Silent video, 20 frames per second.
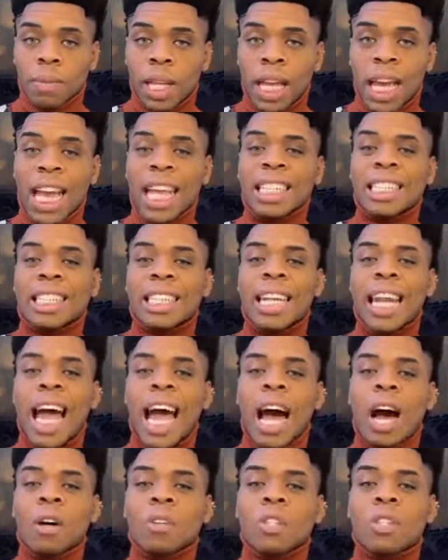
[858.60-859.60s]
is
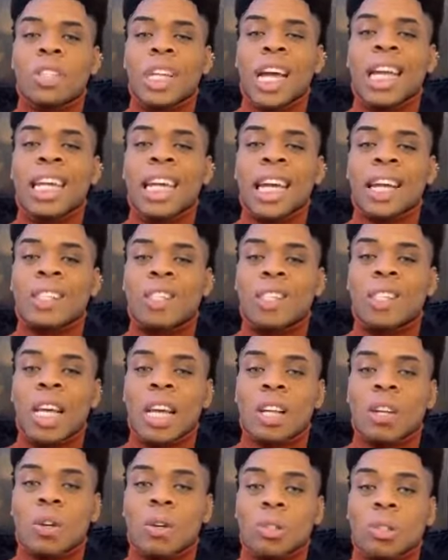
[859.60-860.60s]
now sending
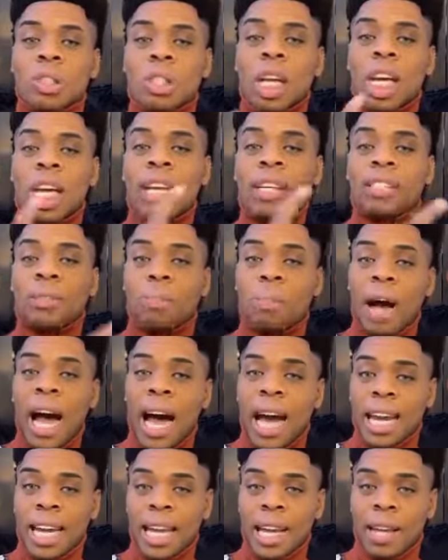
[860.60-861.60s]
signals to his
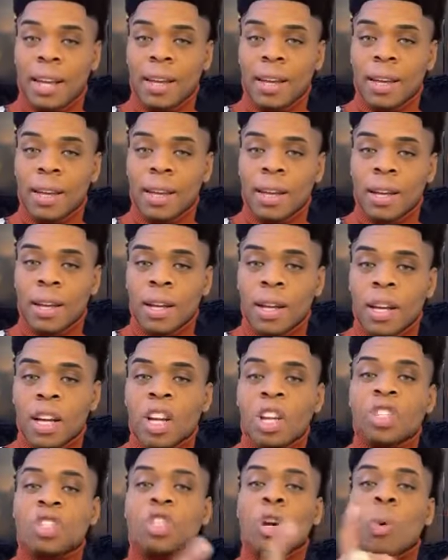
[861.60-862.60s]
body
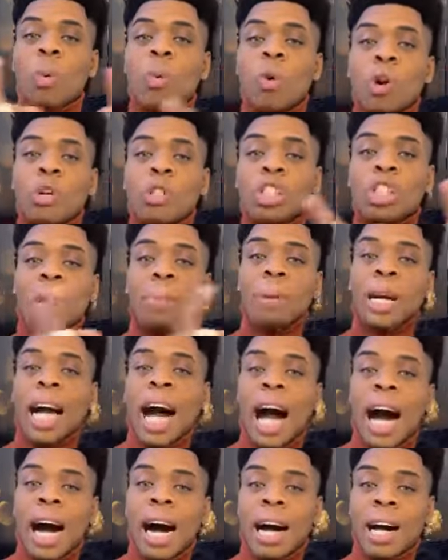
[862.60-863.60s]
to worship
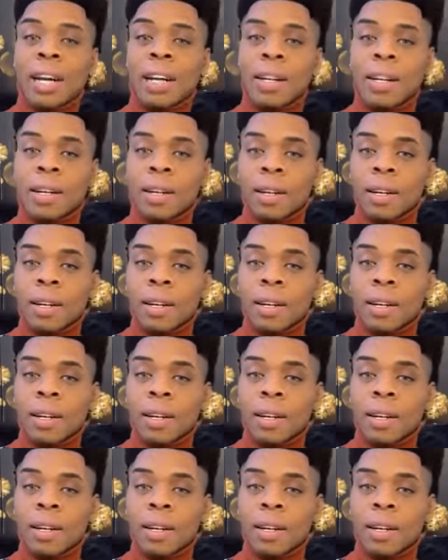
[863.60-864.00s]
God.